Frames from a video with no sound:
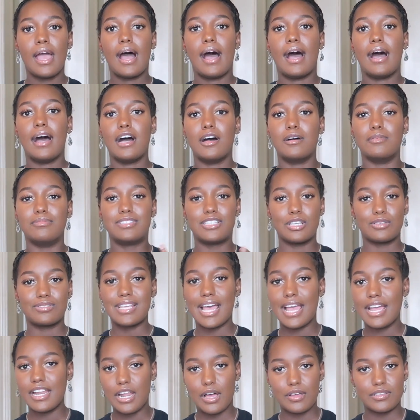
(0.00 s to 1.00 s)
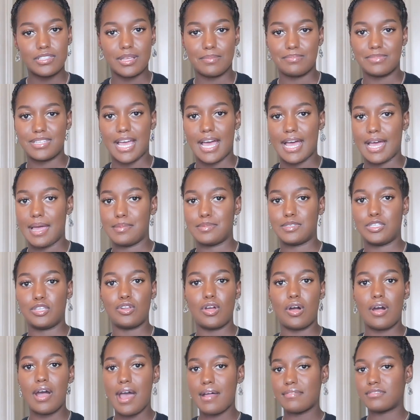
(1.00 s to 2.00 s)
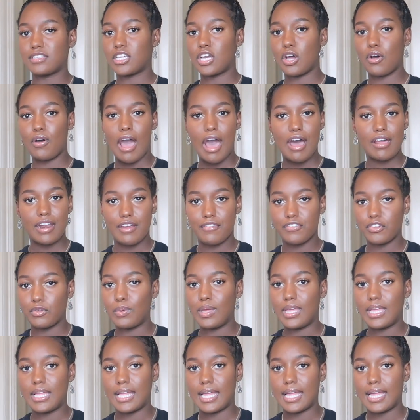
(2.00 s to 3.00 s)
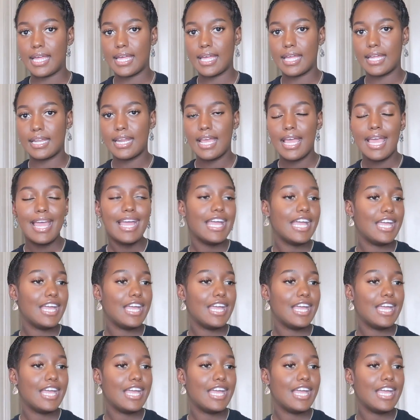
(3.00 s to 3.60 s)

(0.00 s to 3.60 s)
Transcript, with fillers: So say no sometimes. You don't have to go out every weekend,